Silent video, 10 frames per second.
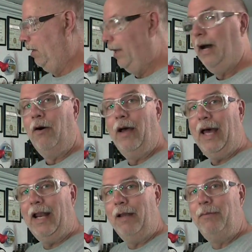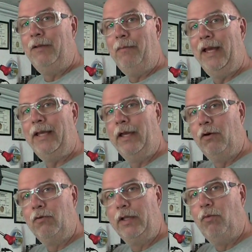Now, had I been making
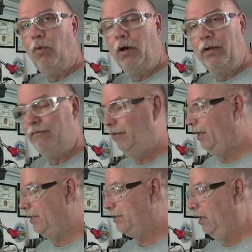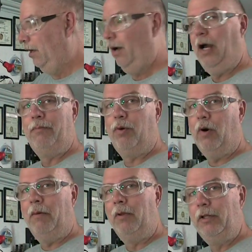only one of these, I
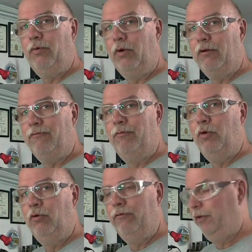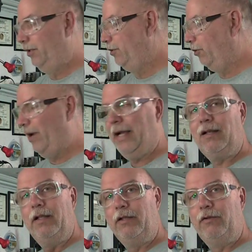probably would have moved
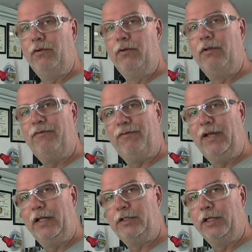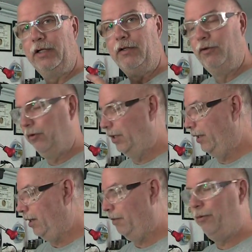directly to the finishing
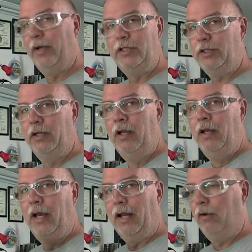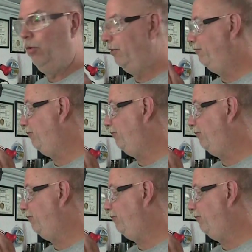drilling operation and I would have